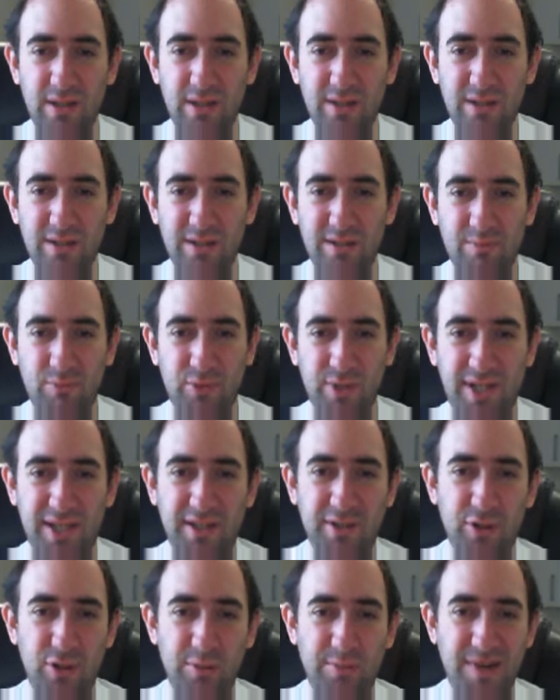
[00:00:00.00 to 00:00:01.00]
some really
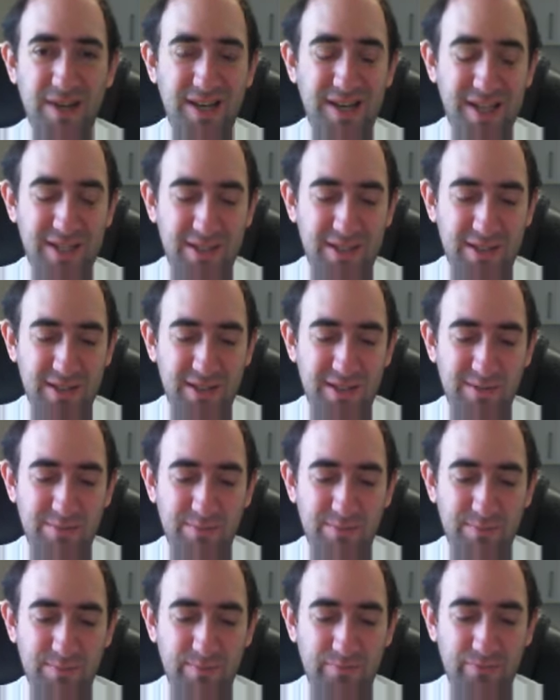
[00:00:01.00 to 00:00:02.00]
common letters.
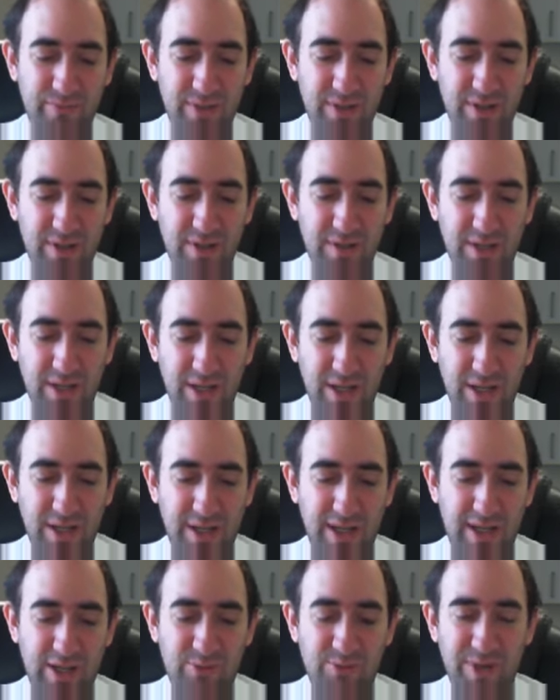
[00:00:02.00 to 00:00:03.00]

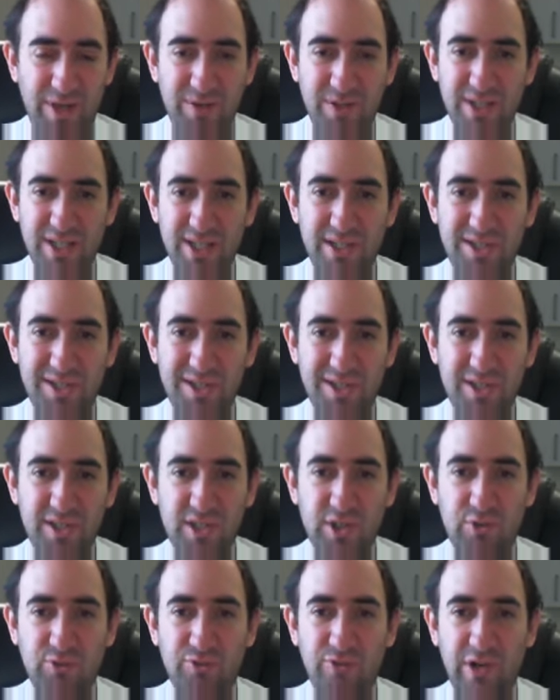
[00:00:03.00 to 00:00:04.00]
How about
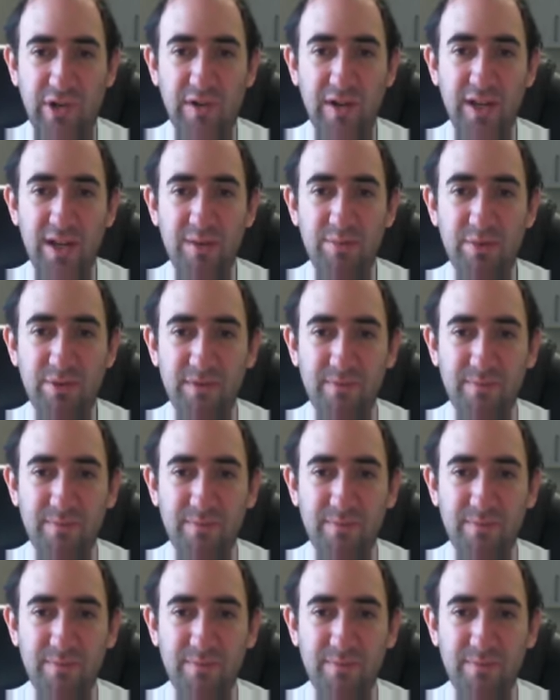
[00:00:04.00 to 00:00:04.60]
ascribe?